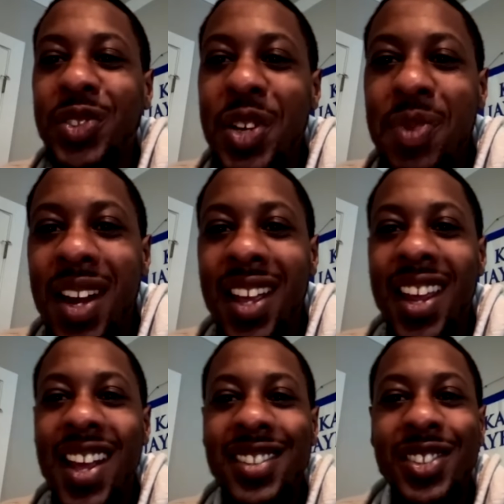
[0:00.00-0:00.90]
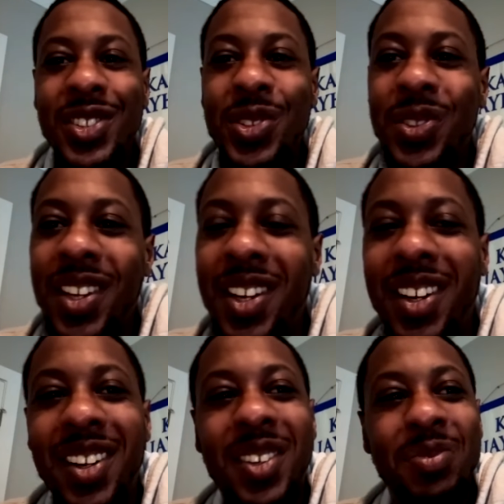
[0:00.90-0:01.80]
for anybody in Kansas too.
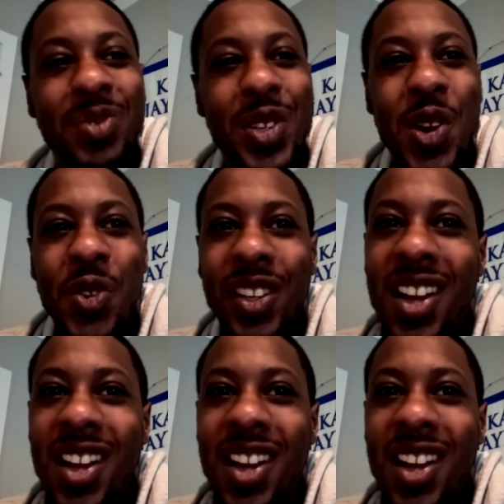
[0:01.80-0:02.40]
Um, you know, the